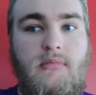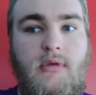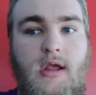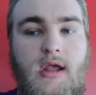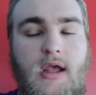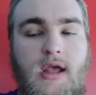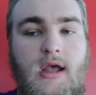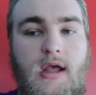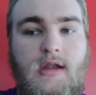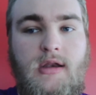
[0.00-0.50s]

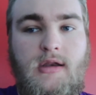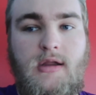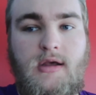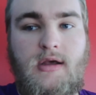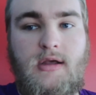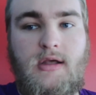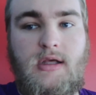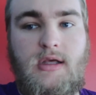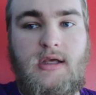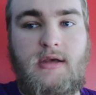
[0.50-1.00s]
And
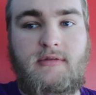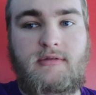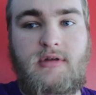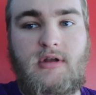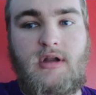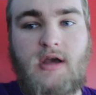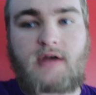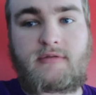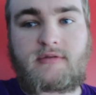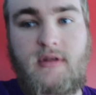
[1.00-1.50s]
he gives it
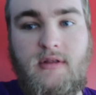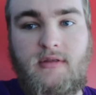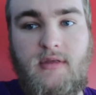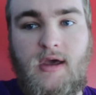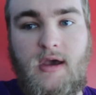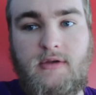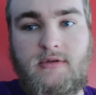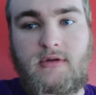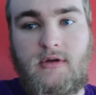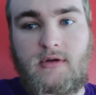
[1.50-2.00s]
off to the
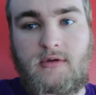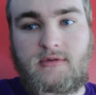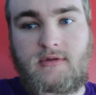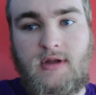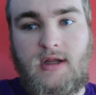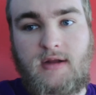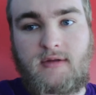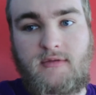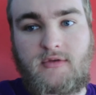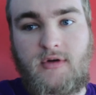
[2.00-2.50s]
Thousand Oaks
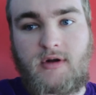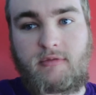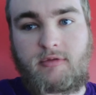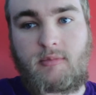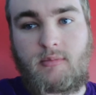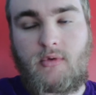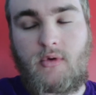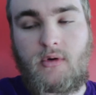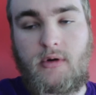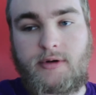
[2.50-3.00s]
native Trevor
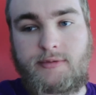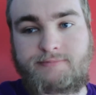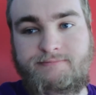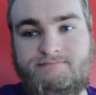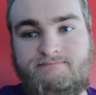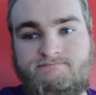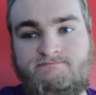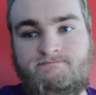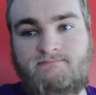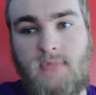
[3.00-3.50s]
Moore.
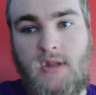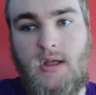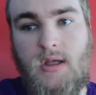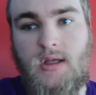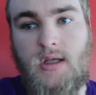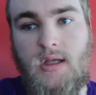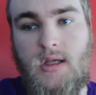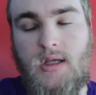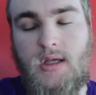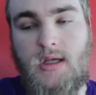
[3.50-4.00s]

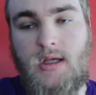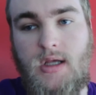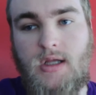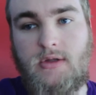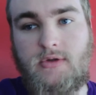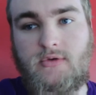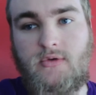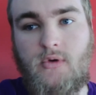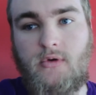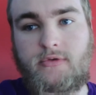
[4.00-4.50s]
And
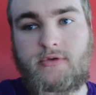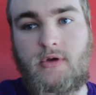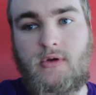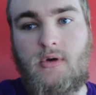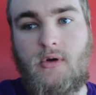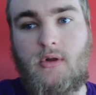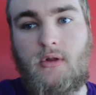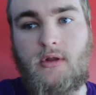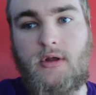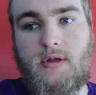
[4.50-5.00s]
scores a
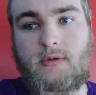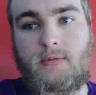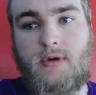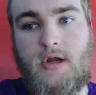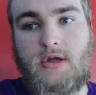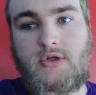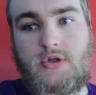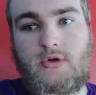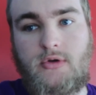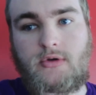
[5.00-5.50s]
goal on
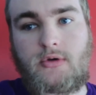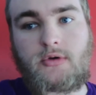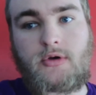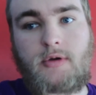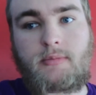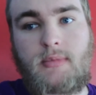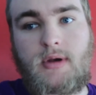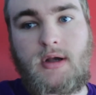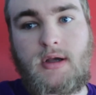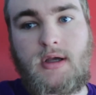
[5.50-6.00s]
Rancho
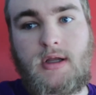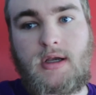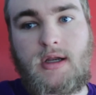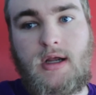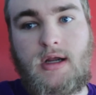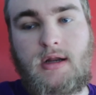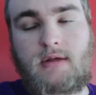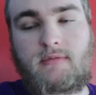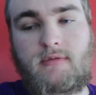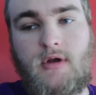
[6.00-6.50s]
Cucamonga
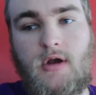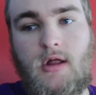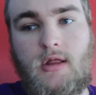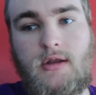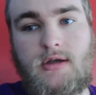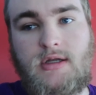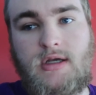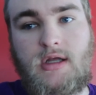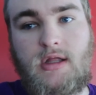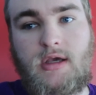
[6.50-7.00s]
native Colin
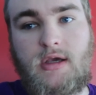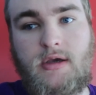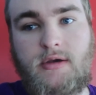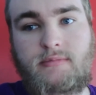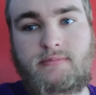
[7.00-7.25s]
Delio.